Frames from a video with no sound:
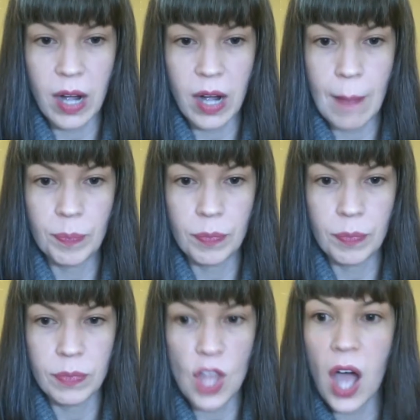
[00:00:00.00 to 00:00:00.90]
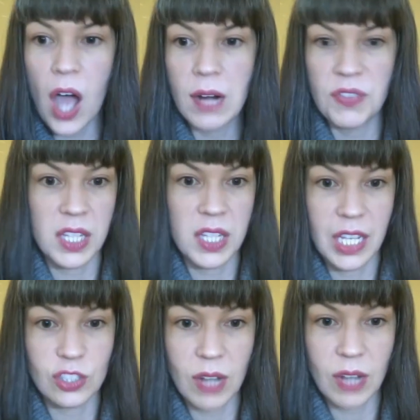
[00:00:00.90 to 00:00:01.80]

where I'm not feeling as